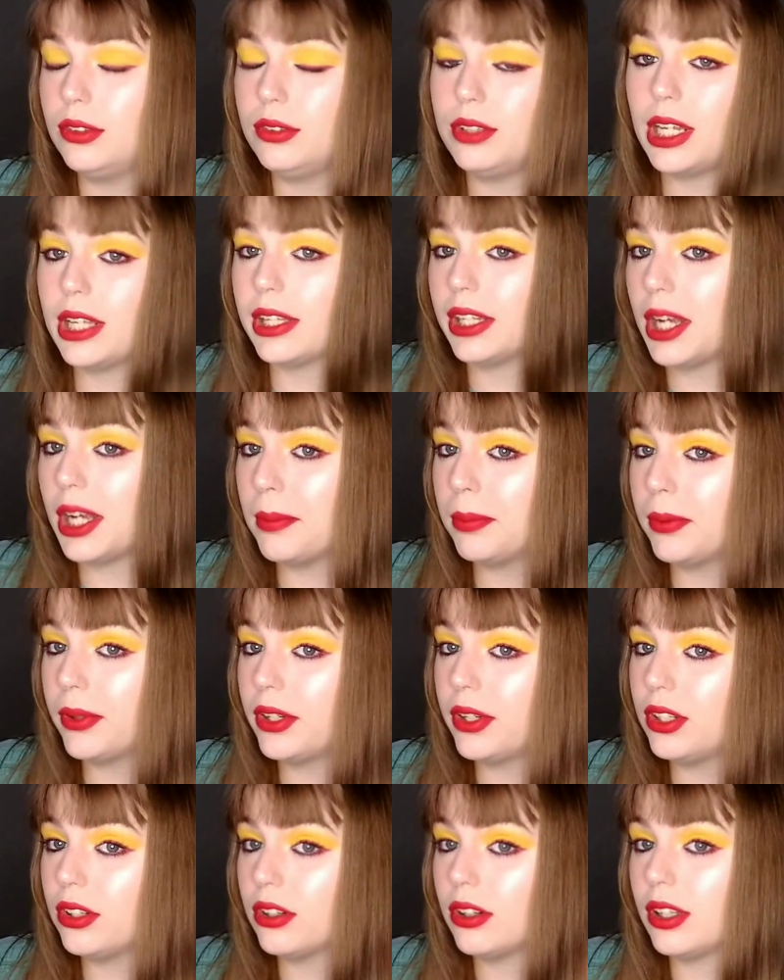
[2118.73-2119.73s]
daily
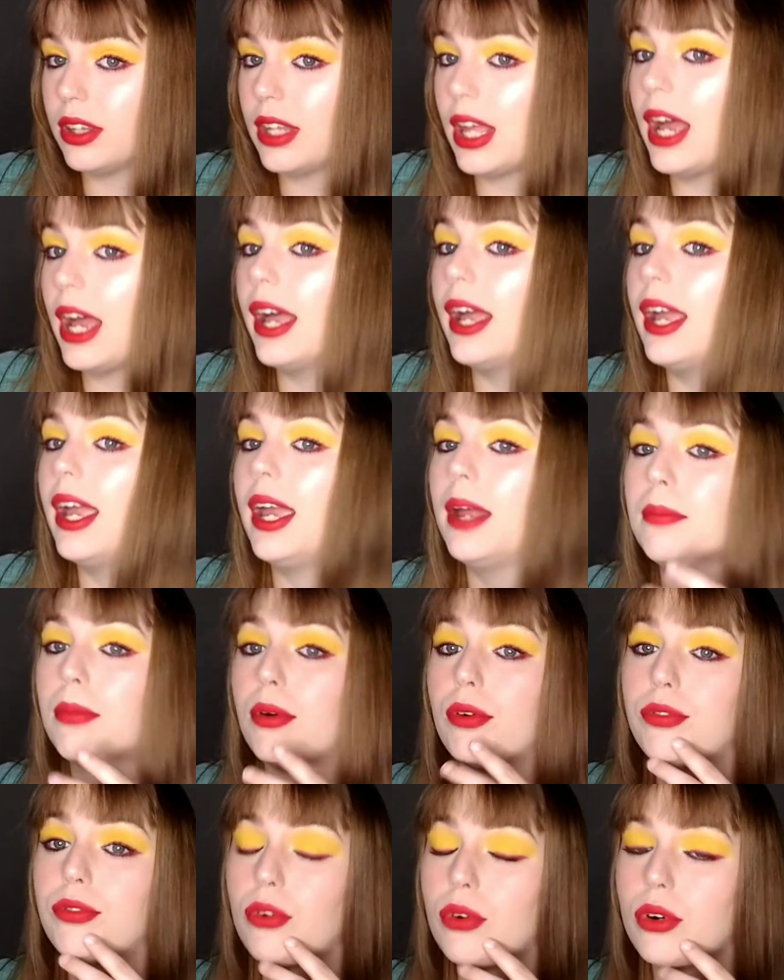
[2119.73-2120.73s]
uploading during that. And
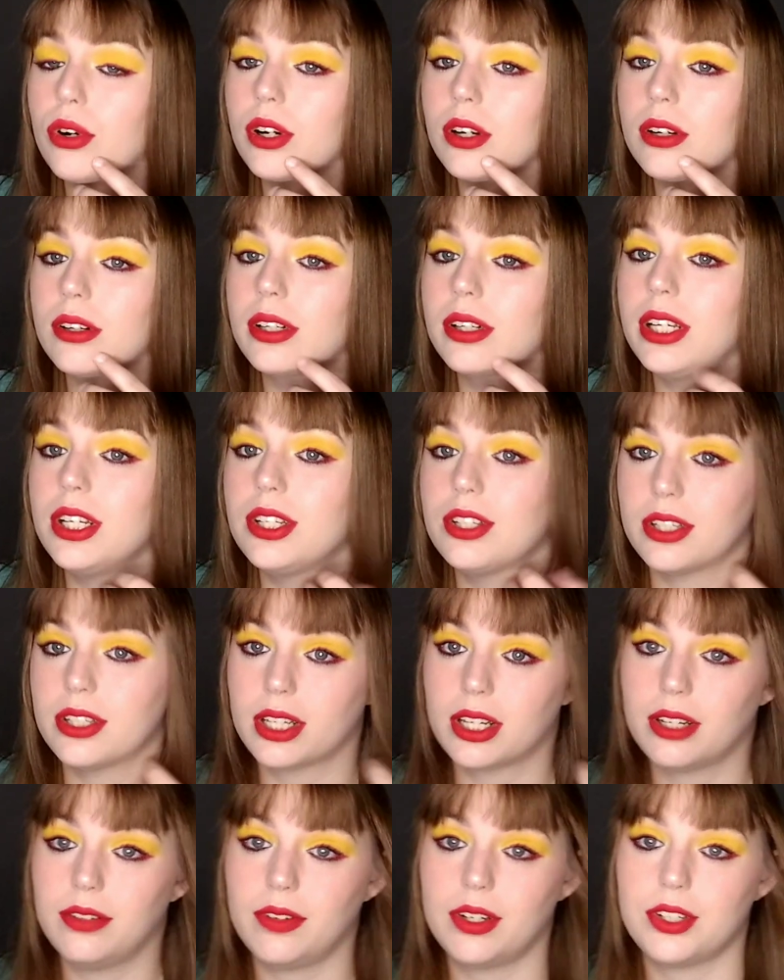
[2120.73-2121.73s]
before each of
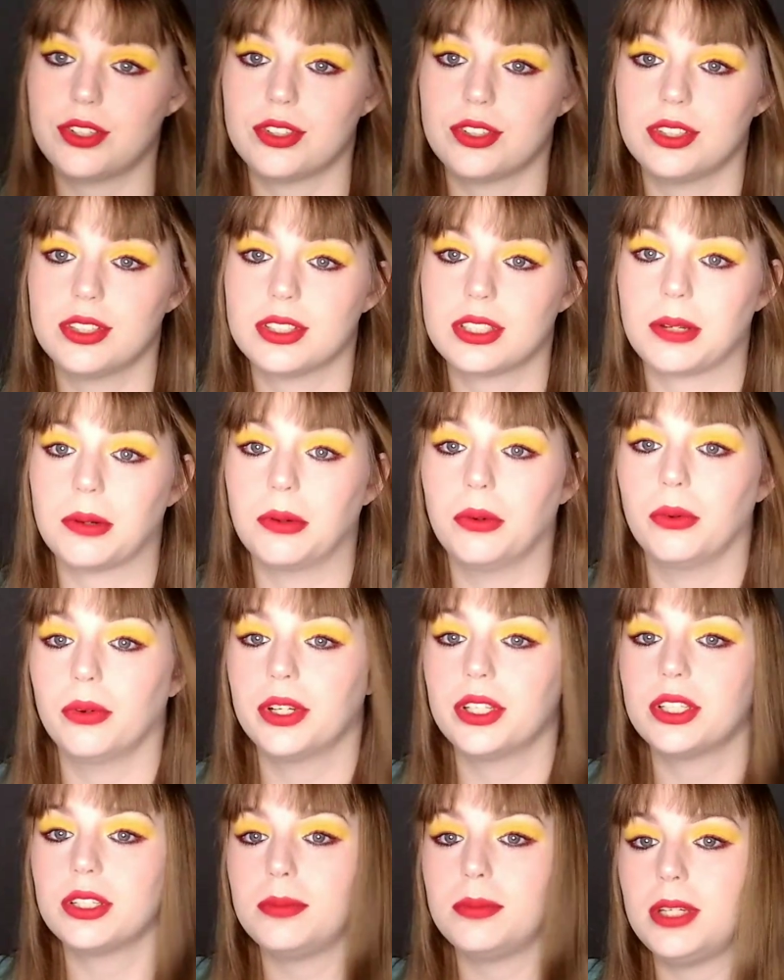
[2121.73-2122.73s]
the conventions, I'm
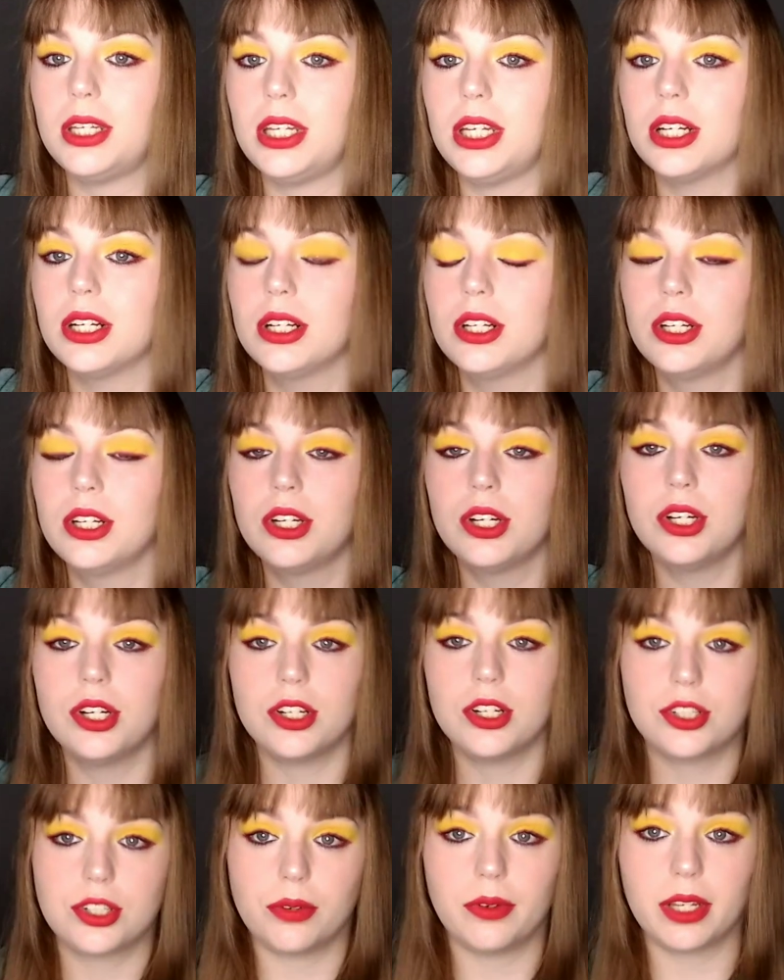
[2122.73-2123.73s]
going to be
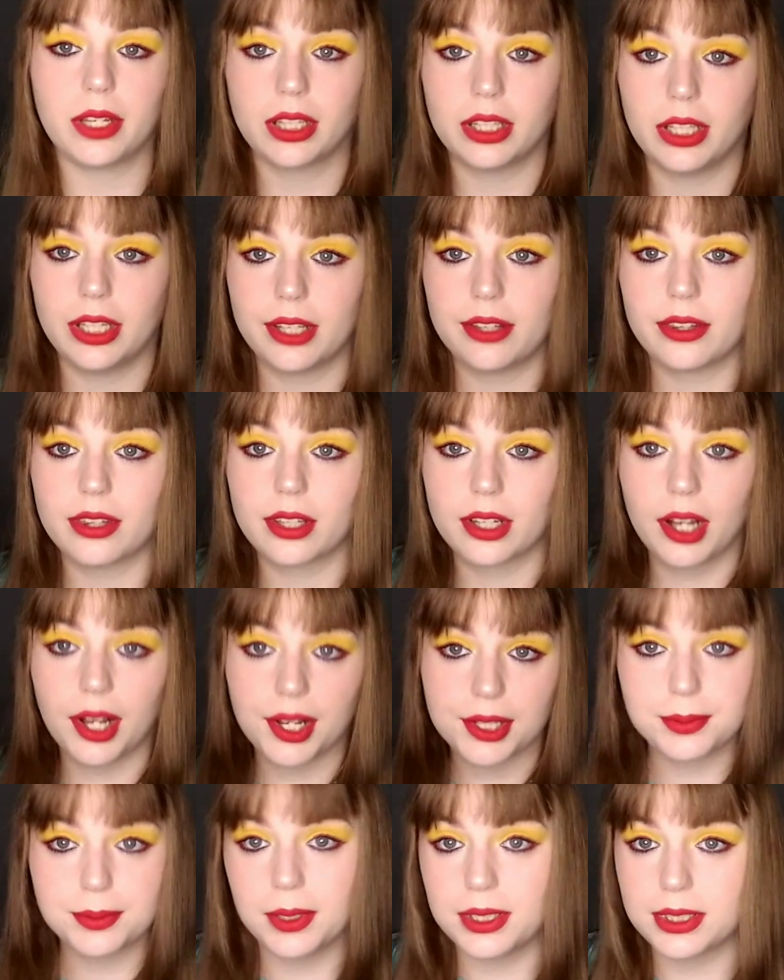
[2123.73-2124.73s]
showing like the
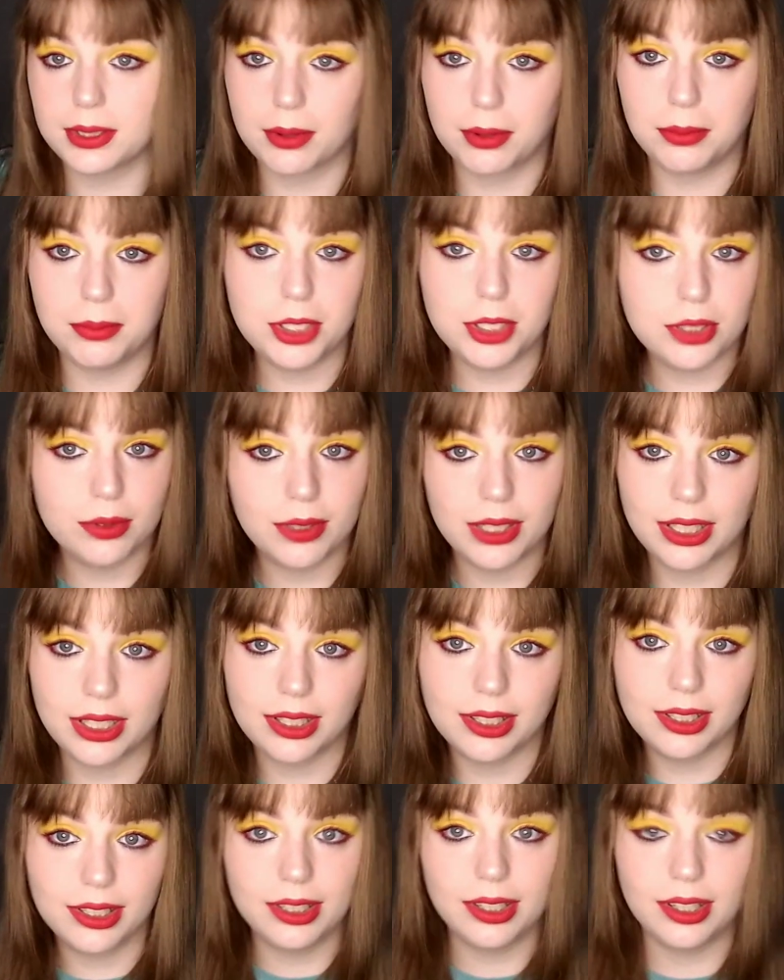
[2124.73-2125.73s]
cosplays I'm going to be
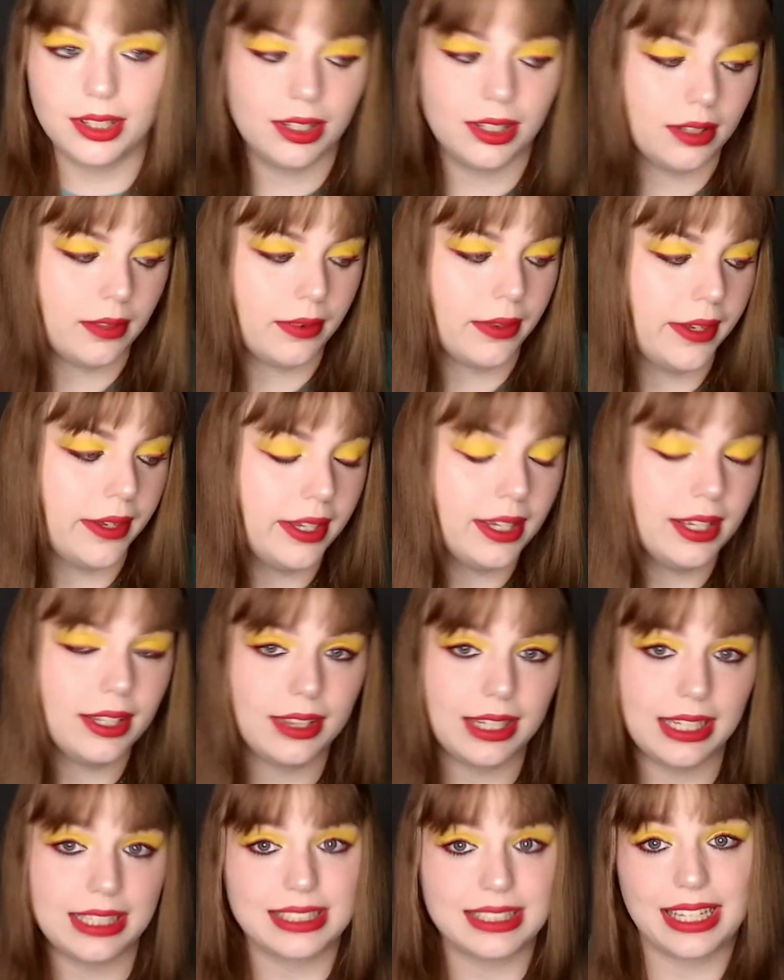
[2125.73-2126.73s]
doing,
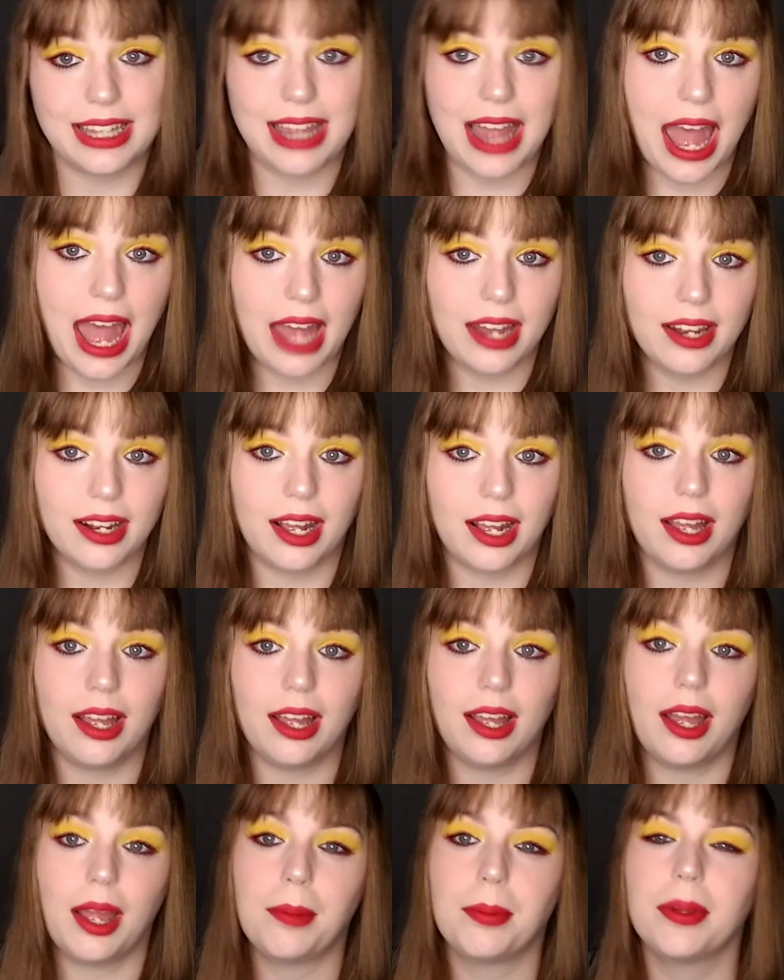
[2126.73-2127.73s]
things like that.
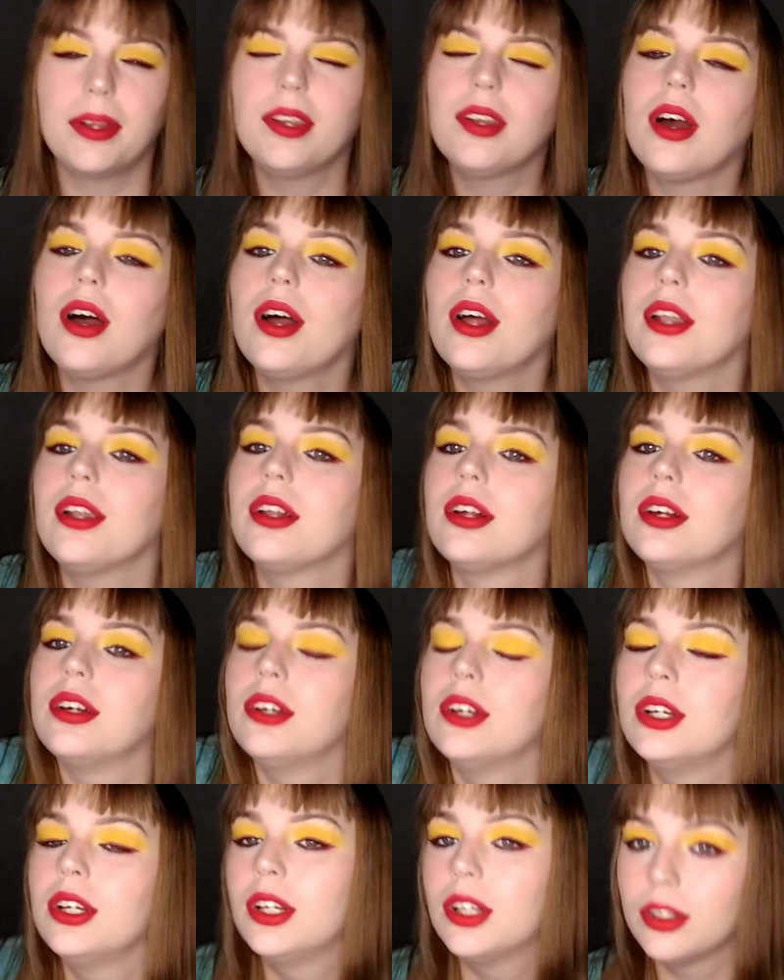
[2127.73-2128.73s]
I planned on
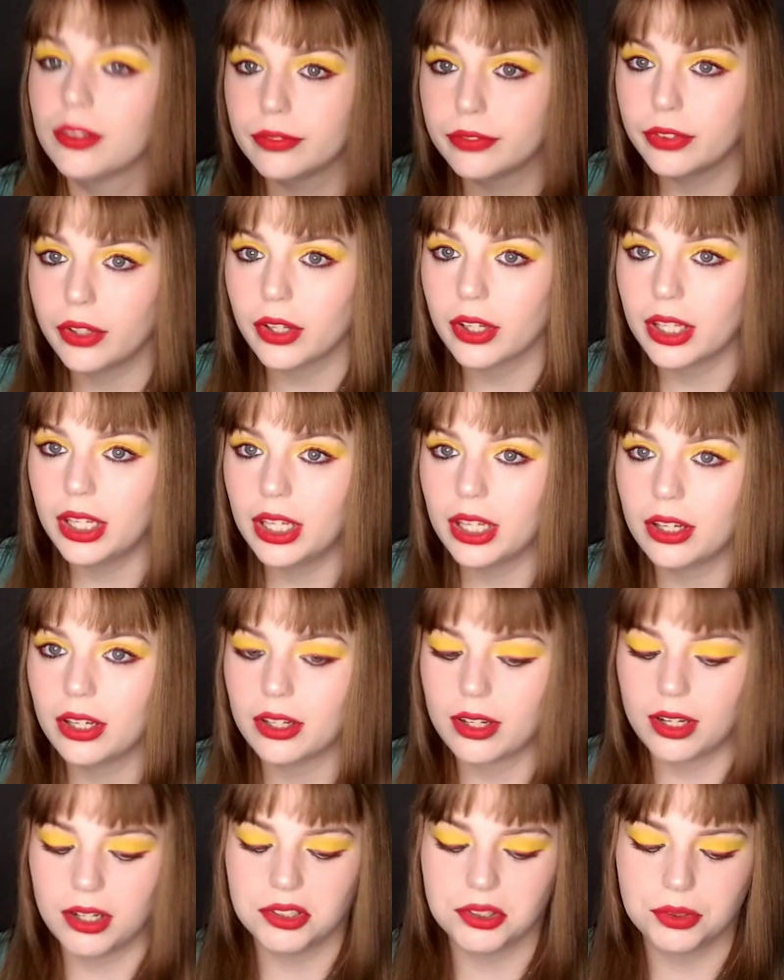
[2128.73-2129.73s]
vlogging
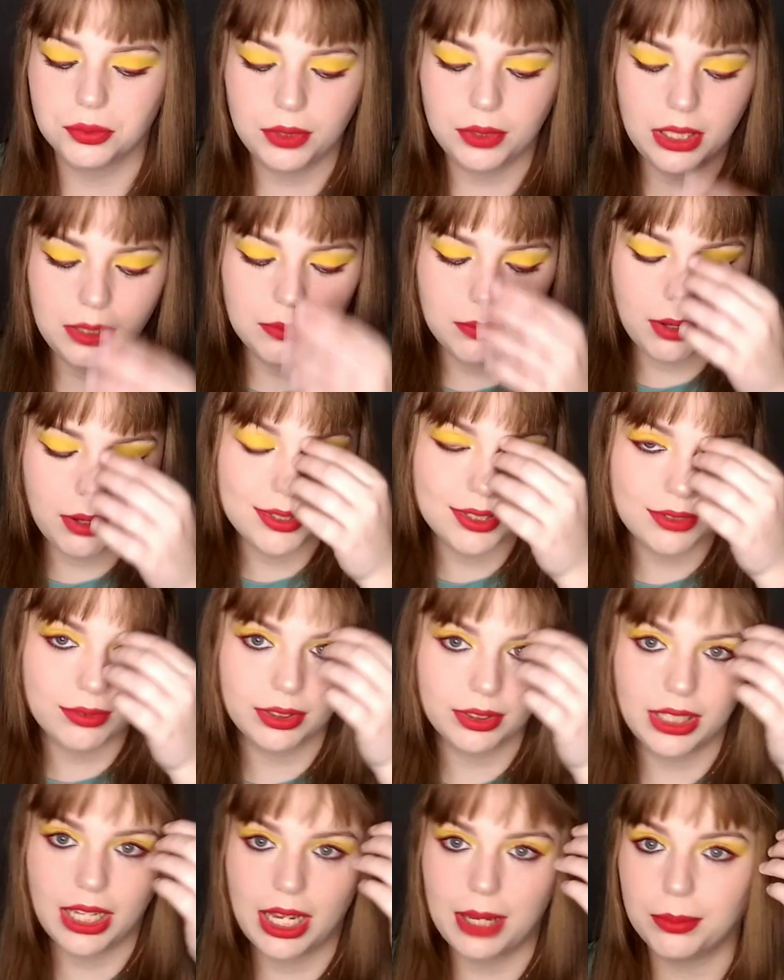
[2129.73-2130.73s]
on Halloween, but I wasn't
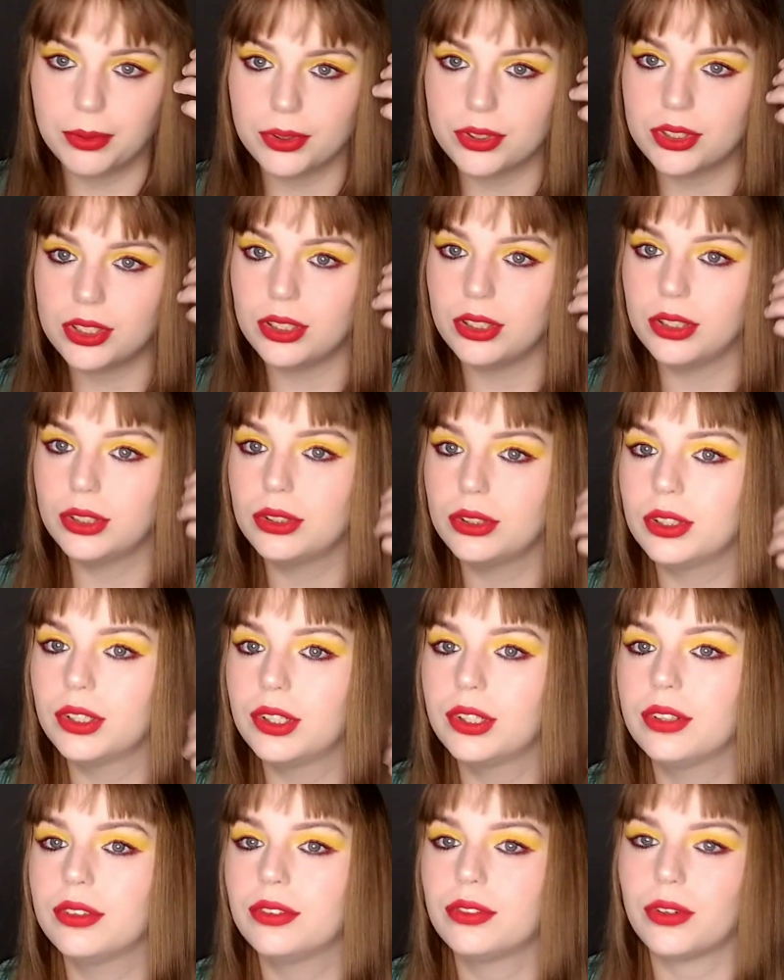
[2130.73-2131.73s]
really able to
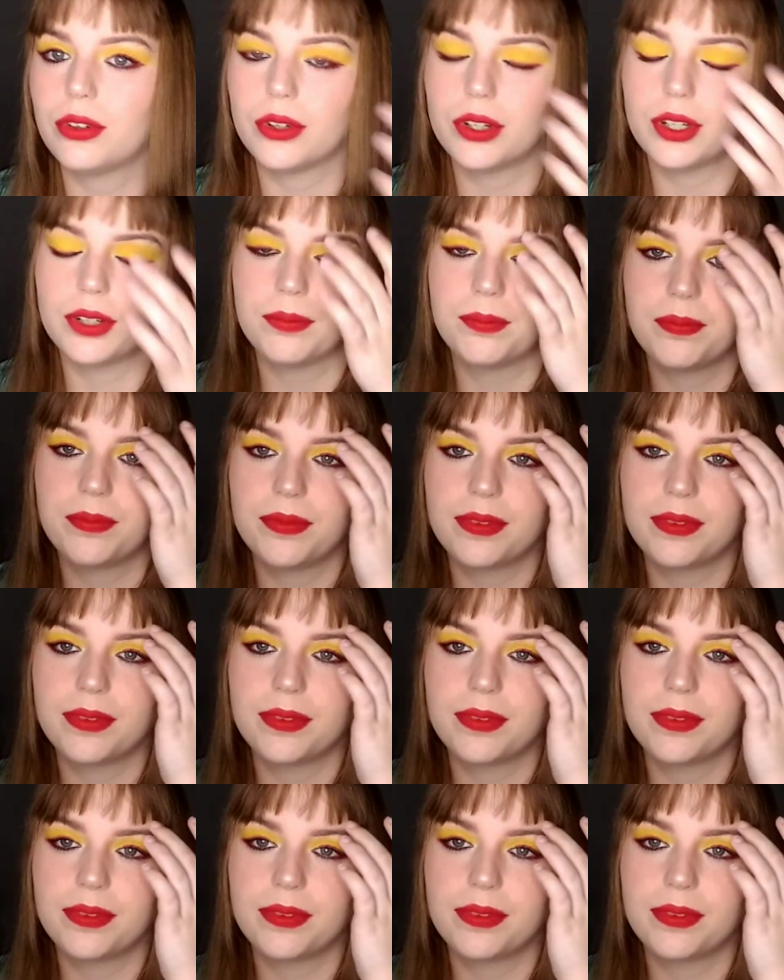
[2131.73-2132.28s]
for